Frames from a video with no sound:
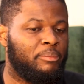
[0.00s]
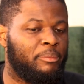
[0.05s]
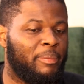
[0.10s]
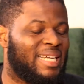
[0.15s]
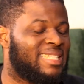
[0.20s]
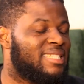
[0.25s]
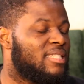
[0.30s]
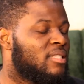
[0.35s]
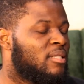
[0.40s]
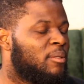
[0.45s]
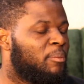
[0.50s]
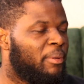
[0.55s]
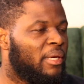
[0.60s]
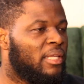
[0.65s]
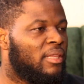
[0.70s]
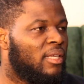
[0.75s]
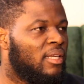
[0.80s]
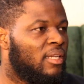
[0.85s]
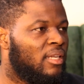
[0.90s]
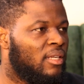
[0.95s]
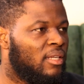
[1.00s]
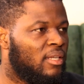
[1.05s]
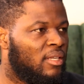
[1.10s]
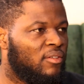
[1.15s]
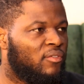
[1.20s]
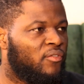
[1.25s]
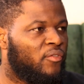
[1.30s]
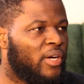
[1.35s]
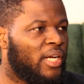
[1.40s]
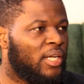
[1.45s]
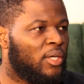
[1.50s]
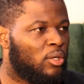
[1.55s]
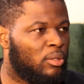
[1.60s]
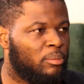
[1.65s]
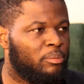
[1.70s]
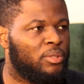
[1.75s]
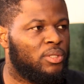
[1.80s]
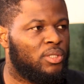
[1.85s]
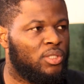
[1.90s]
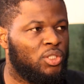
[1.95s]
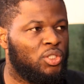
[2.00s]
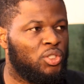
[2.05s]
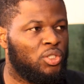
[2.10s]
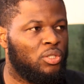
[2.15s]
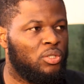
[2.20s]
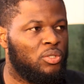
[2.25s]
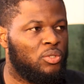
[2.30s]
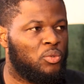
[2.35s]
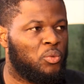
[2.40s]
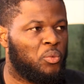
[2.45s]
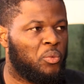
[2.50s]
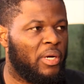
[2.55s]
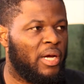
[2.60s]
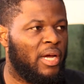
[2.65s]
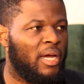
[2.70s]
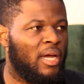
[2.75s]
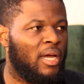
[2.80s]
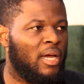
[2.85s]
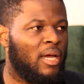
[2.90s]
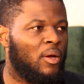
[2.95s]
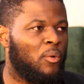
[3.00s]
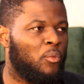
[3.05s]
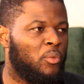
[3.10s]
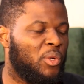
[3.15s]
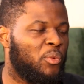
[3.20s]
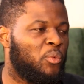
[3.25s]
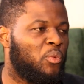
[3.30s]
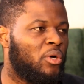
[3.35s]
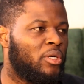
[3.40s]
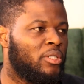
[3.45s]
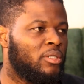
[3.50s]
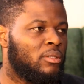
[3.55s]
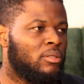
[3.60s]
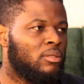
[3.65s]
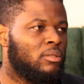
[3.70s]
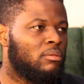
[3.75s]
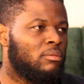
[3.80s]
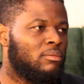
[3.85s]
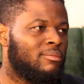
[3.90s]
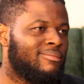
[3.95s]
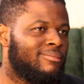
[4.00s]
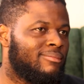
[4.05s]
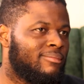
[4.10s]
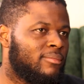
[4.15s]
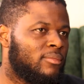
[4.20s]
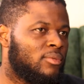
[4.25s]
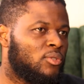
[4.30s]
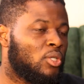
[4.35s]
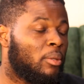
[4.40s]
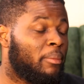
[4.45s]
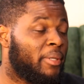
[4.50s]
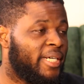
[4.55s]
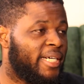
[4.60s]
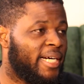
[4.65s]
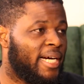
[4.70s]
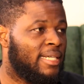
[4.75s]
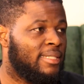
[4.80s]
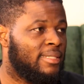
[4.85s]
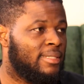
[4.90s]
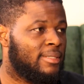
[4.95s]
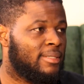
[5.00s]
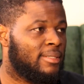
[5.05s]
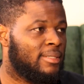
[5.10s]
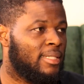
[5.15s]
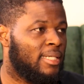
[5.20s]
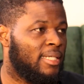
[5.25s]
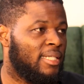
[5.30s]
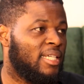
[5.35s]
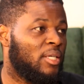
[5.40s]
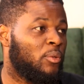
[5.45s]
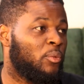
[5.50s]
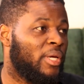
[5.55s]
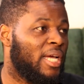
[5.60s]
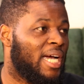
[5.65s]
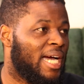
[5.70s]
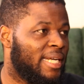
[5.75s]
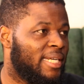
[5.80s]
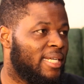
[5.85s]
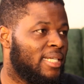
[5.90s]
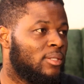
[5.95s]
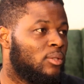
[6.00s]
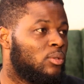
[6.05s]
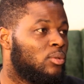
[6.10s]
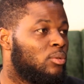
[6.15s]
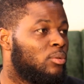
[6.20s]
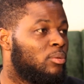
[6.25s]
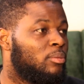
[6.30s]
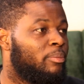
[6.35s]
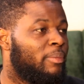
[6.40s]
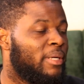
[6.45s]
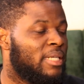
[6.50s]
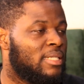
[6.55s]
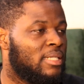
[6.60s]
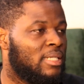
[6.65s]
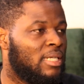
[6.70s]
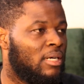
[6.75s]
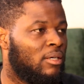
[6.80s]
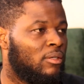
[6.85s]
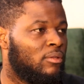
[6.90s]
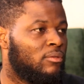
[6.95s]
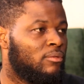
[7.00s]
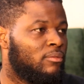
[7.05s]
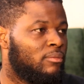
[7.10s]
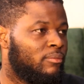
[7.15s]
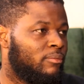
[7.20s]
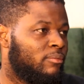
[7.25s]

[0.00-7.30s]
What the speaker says: participating in different competitions where we won some grants and then we added to personal